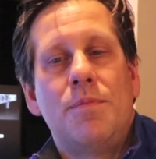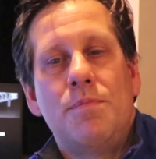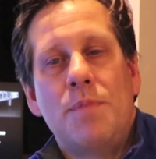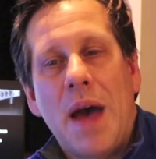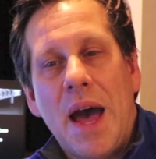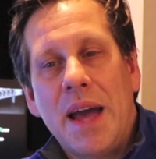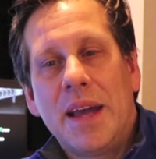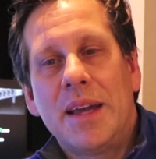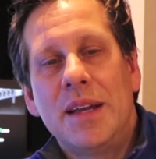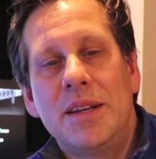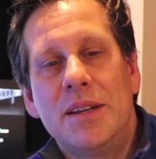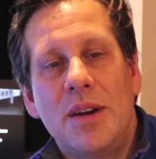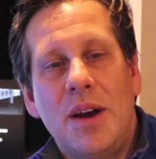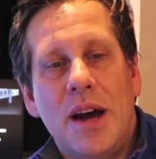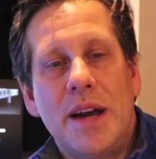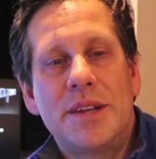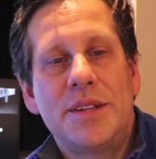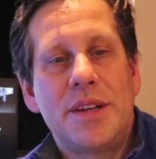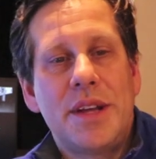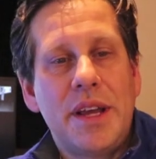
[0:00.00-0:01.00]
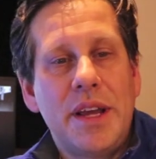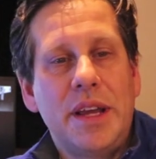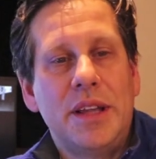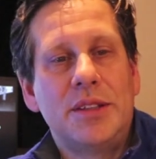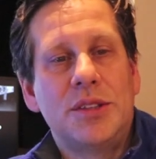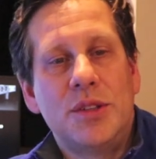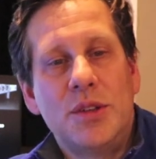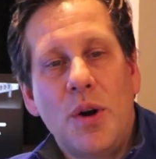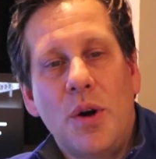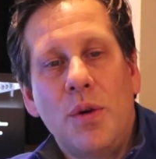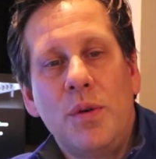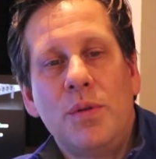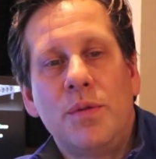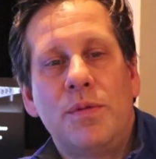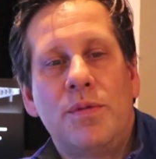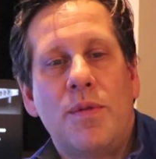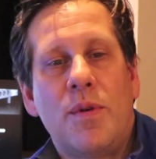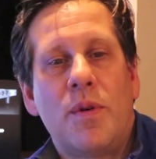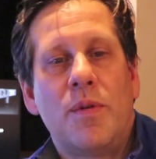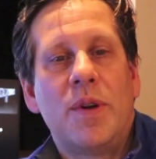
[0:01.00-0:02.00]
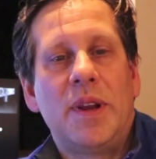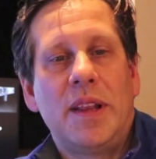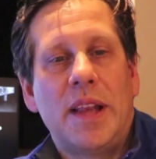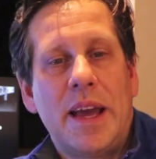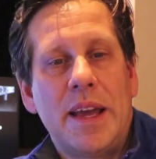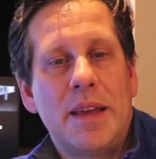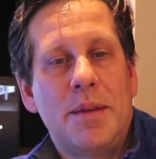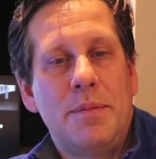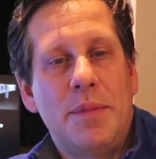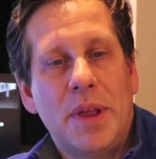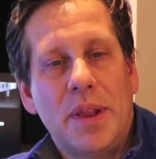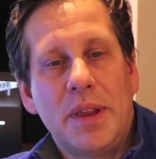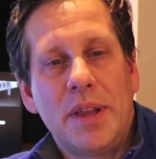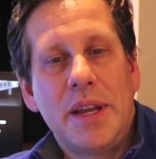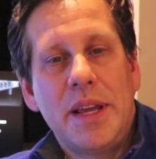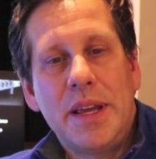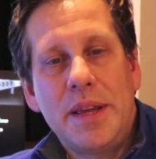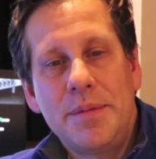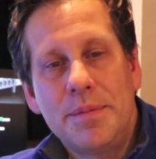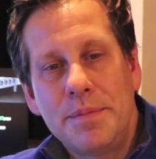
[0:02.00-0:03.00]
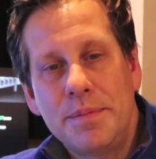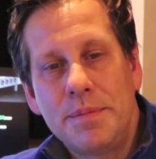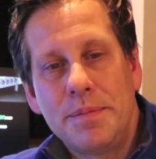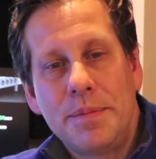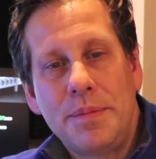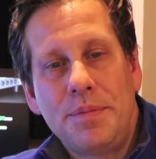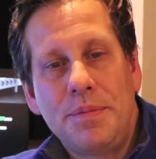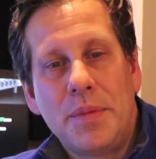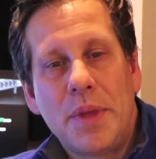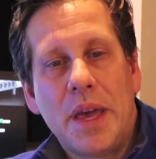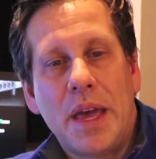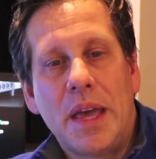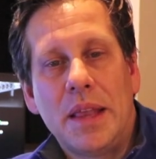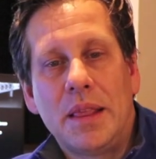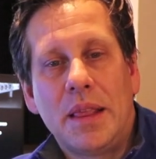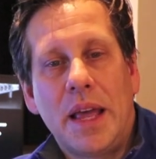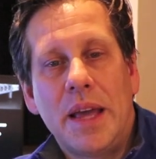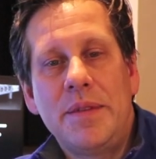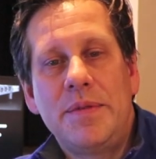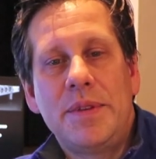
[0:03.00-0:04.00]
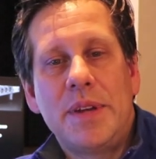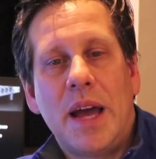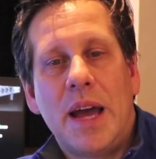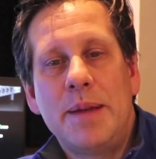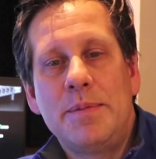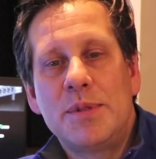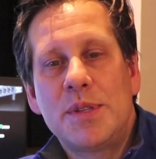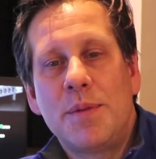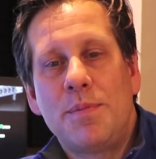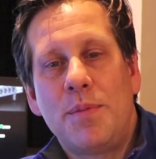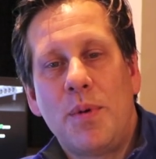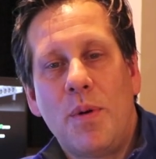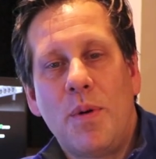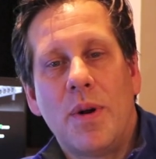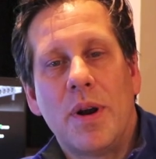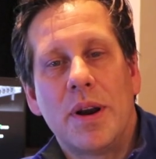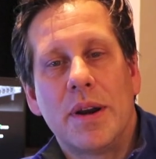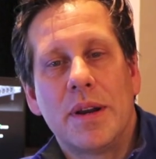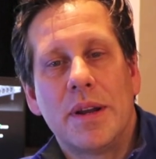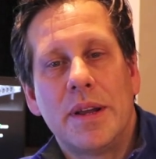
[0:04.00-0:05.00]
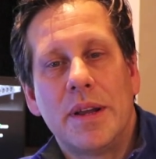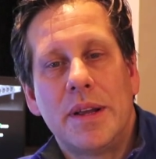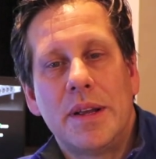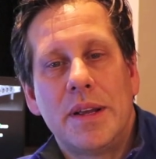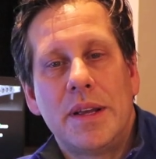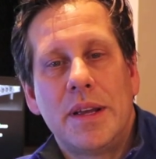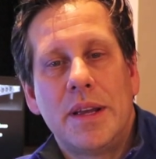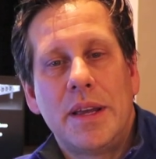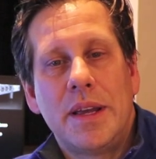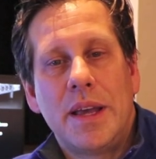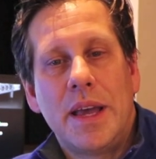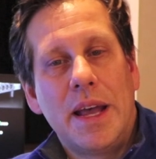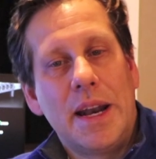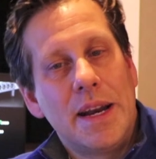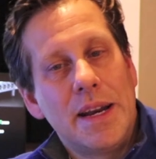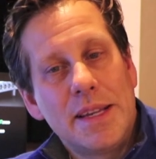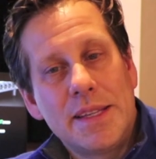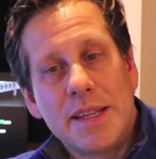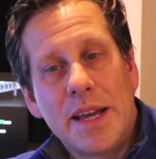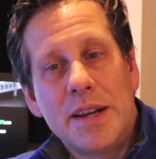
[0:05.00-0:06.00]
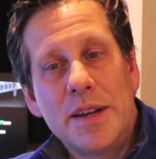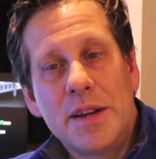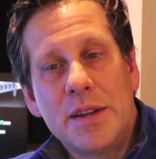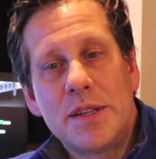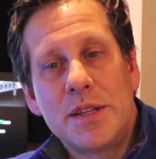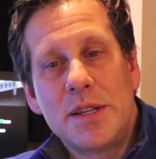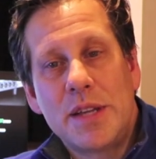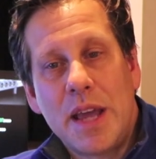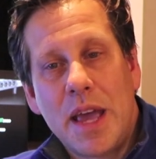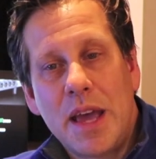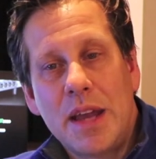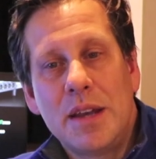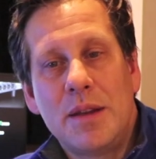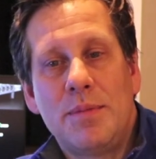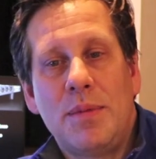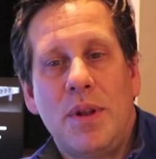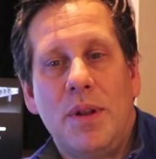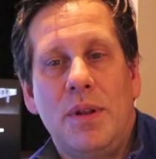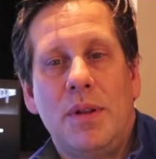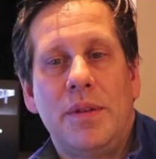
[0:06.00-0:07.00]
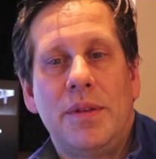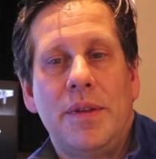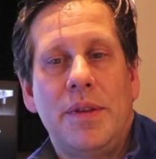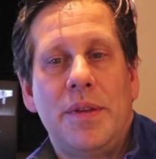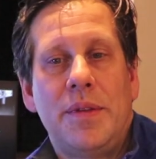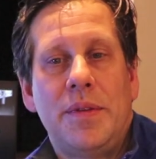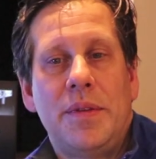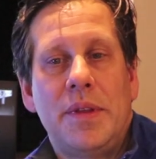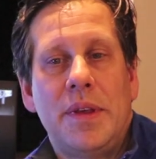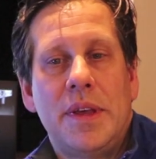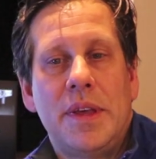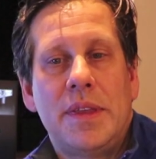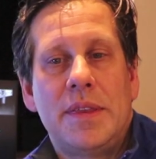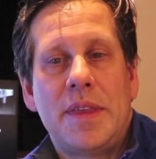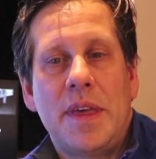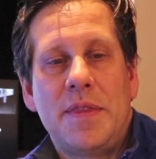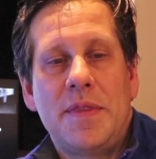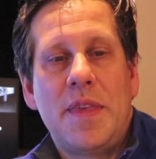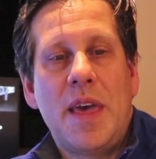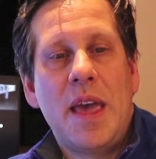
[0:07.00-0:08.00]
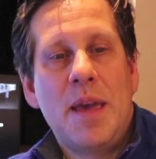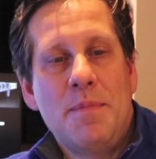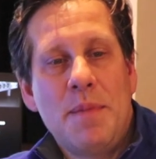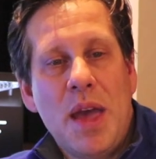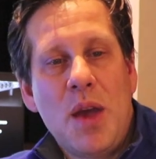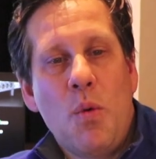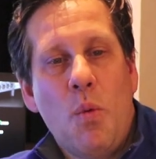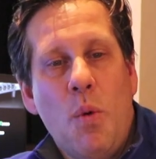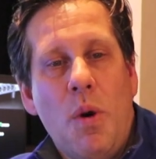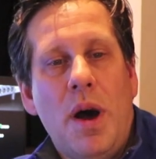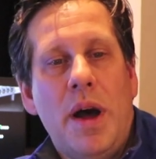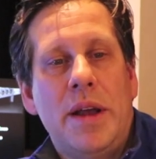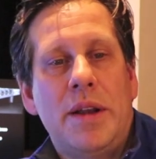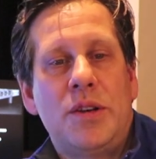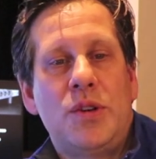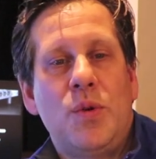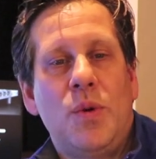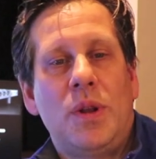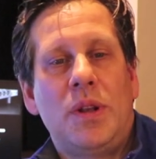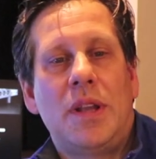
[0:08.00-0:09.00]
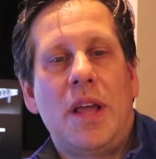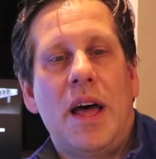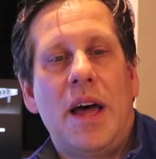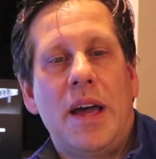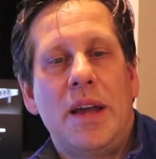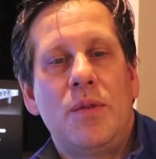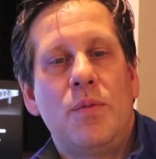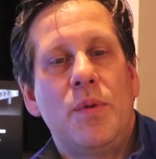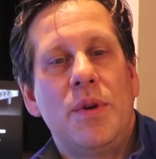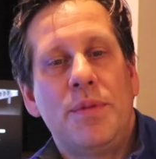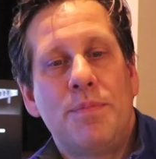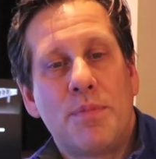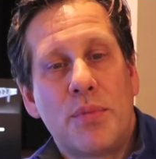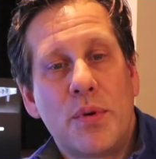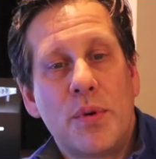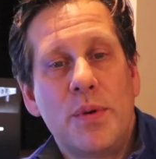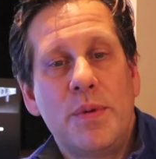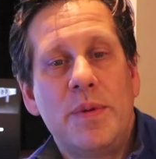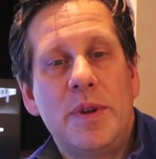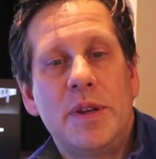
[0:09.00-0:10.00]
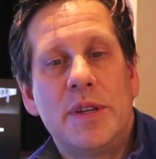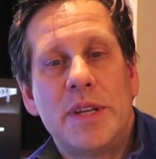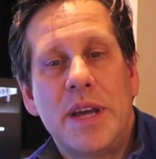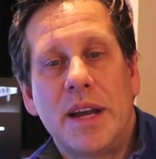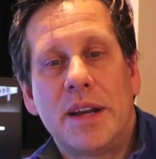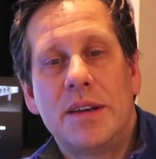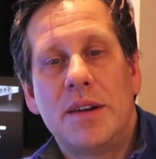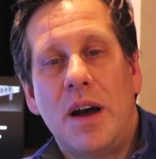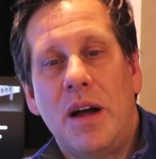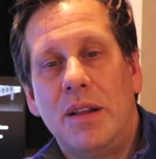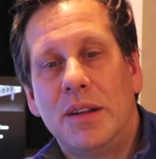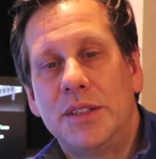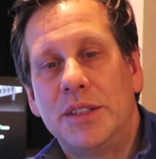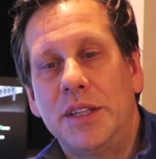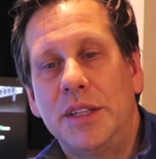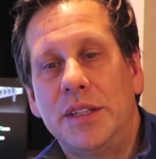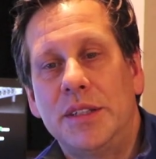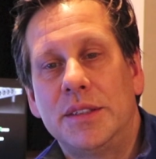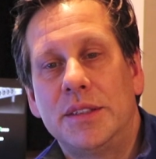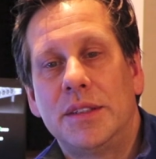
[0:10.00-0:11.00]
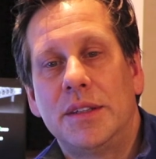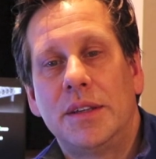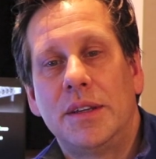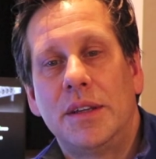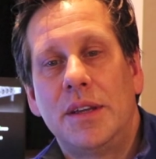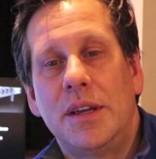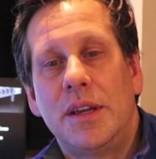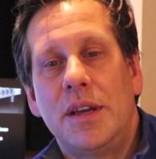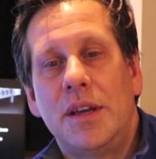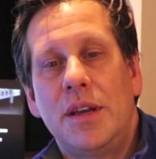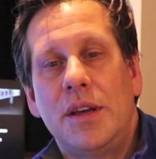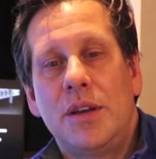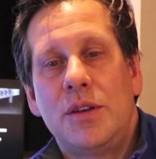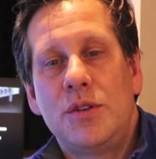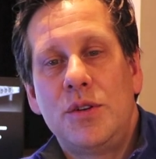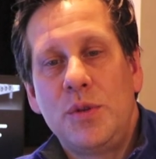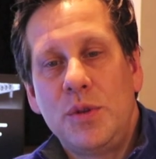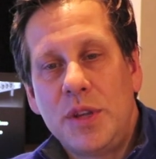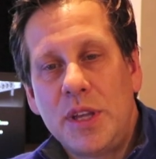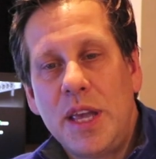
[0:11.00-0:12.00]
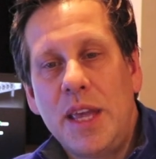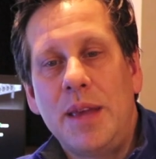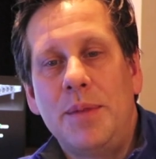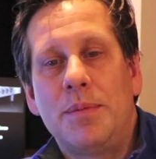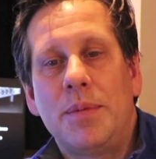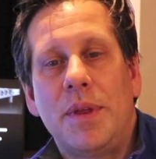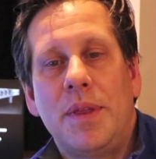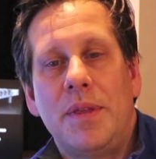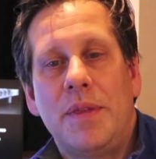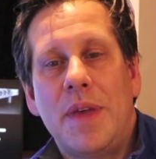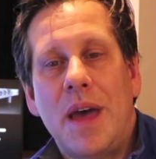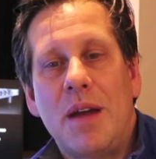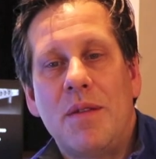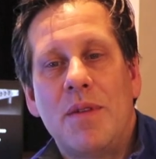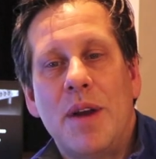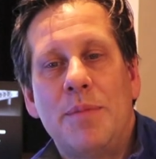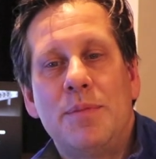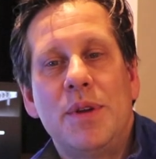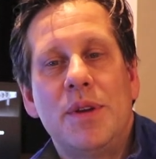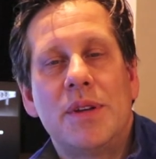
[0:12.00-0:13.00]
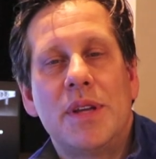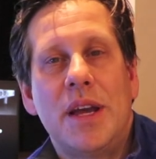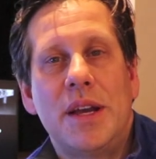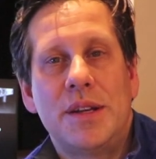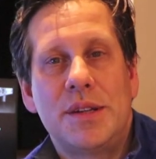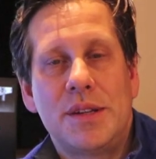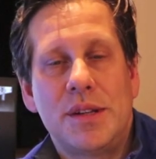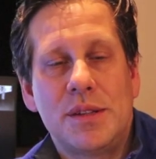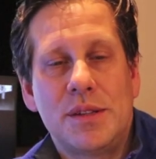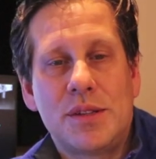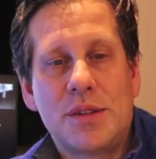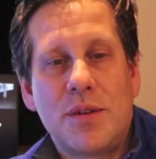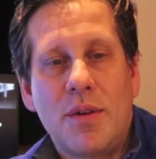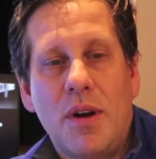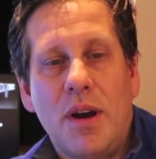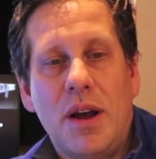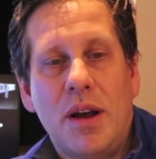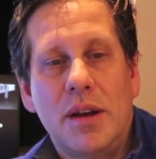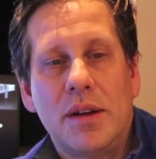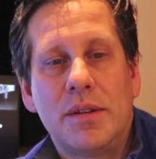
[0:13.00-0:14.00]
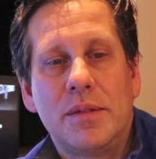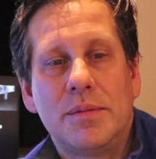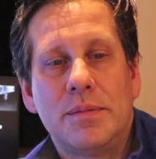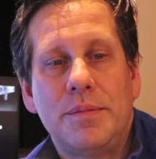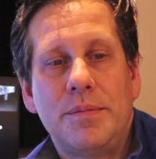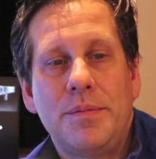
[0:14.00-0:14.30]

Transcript: McIntosh is known for reliability and lifetime support, and it is understandable that they may want to align with proven technologies to keep that reputation strong.